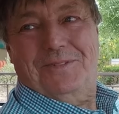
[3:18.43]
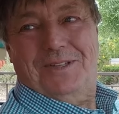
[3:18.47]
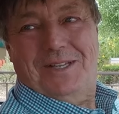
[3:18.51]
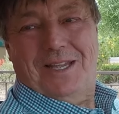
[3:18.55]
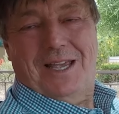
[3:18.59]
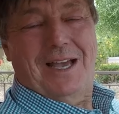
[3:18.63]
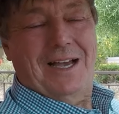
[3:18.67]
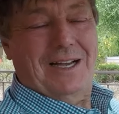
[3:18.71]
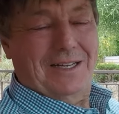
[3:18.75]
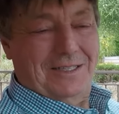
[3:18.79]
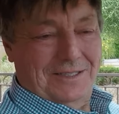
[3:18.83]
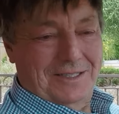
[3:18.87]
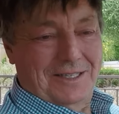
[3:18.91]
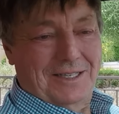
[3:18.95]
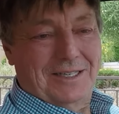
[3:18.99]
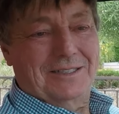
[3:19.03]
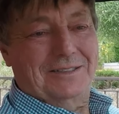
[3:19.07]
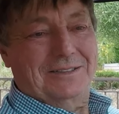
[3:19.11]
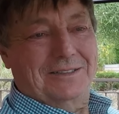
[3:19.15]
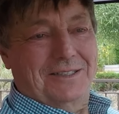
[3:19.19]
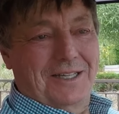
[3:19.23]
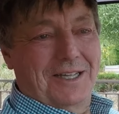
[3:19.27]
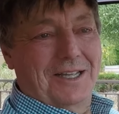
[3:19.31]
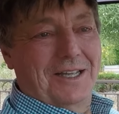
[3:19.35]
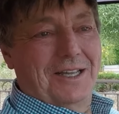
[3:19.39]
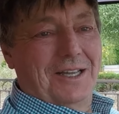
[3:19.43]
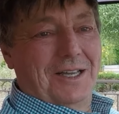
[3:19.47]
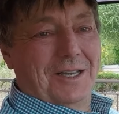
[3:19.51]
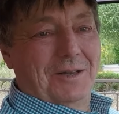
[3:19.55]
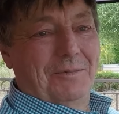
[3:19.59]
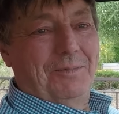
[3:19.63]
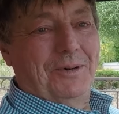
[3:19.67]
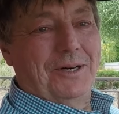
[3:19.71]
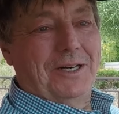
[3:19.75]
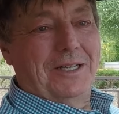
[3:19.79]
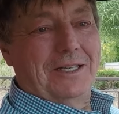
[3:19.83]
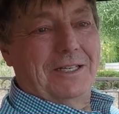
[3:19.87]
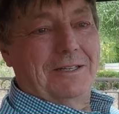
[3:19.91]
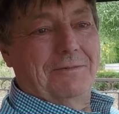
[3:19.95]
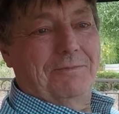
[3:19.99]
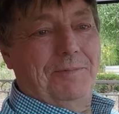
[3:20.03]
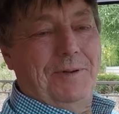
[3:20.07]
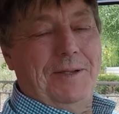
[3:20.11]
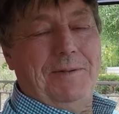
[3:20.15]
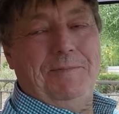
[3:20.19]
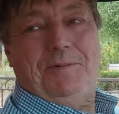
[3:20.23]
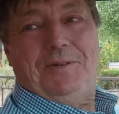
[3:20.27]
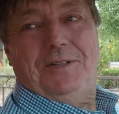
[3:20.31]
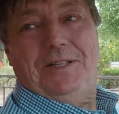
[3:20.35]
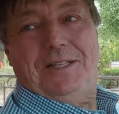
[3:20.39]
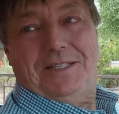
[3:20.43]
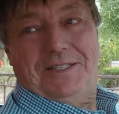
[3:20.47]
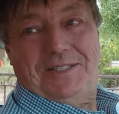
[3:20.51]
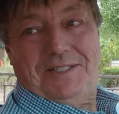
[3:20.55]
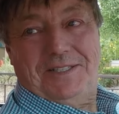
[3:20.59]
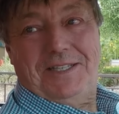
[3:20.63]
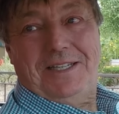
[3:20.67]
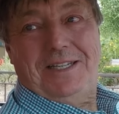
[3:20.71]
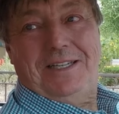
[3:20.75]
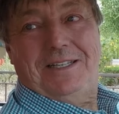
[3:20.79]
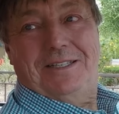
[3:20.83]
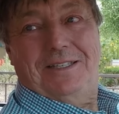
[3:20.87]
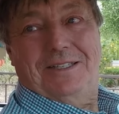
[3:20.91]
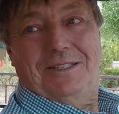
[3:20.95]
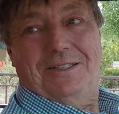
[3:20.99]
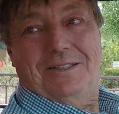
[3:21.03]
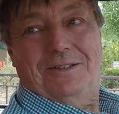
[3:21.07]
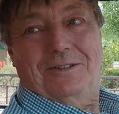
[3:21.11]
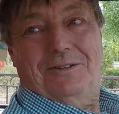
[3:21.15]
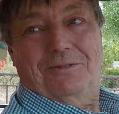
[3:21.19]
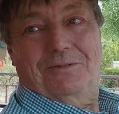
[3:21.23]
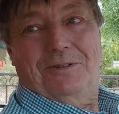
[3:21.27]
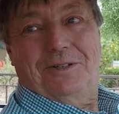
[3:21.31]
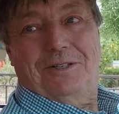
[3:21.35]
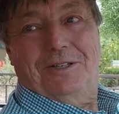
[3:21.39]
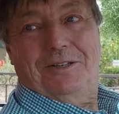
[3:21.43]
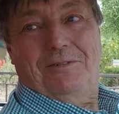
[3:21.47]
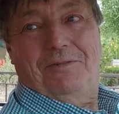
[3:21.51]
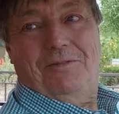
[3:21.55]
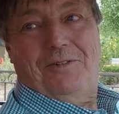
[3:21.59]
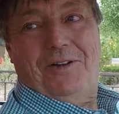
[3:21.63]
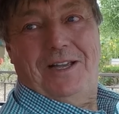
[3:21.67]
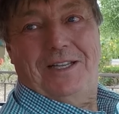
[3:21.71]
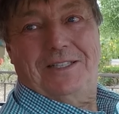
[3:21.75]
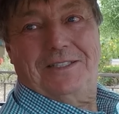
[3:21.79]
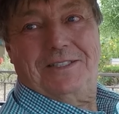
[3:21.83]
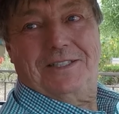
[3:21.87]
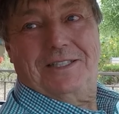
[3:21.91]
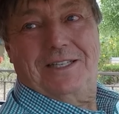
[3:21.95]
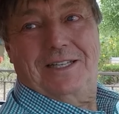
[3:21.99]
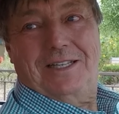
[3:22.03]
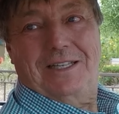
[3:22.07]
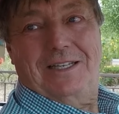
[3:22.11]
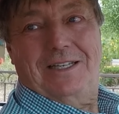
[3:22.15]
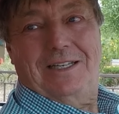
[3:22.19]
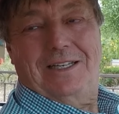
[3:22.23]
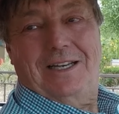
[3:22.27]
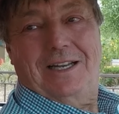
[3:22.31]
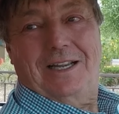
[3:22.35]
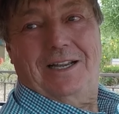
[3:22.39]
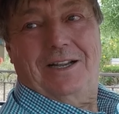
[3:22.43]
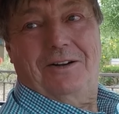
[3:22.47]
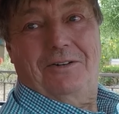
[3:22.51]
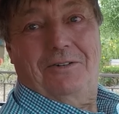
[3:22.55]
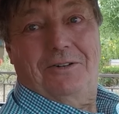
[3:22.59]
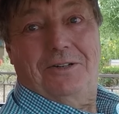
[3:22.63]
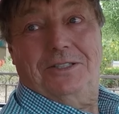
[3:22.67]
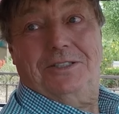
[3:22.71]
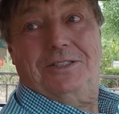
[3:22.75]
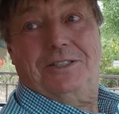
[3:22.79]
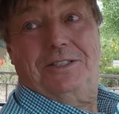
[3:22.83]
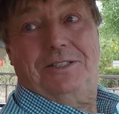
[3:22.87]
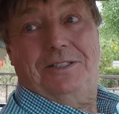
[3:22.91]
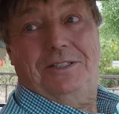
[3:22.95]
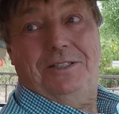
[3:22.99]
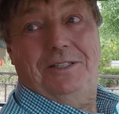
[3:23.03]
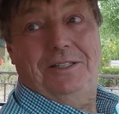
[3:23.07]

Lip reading: Yeah. But the people that see it are really fascinated, and they go, "Oh, it's